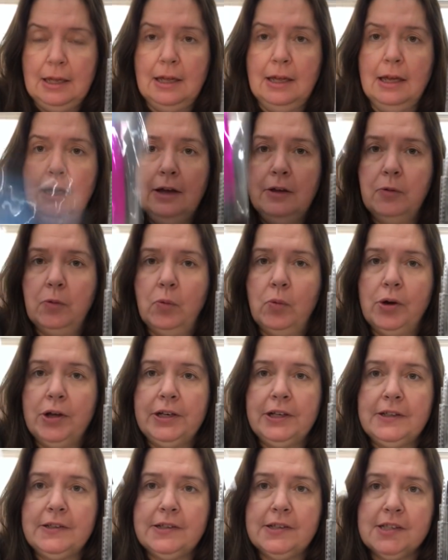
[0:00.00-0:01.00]
and
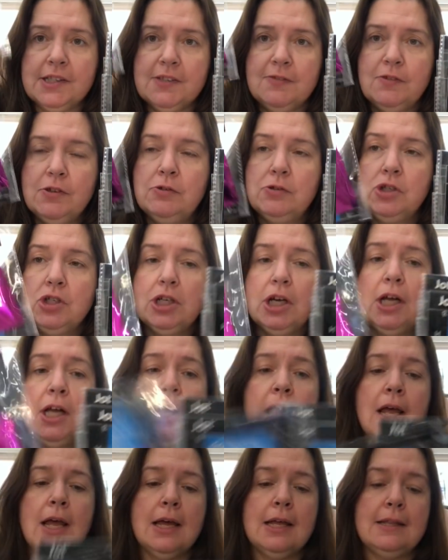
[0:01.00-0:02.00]
one in this fuchsia.
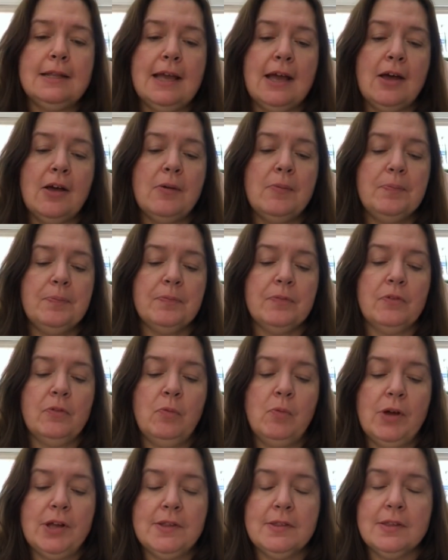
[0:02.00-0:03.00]
Now,
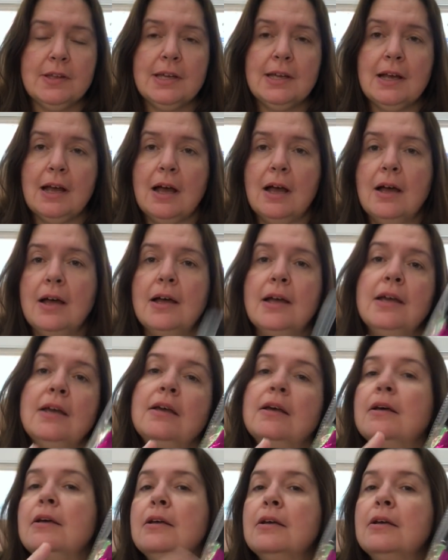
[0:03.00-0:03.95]
one thing I